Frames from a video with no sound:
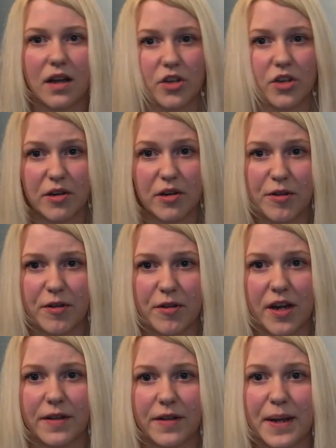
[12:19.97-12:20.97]
I don't know if you've
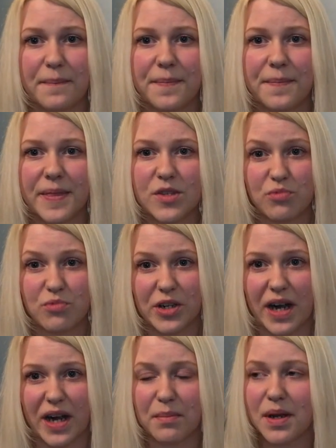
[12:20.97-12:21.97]
heard of it. It's a really
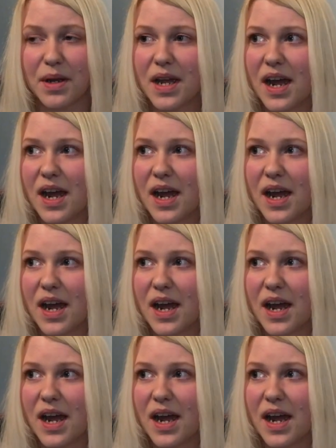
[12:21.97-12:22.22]
good app.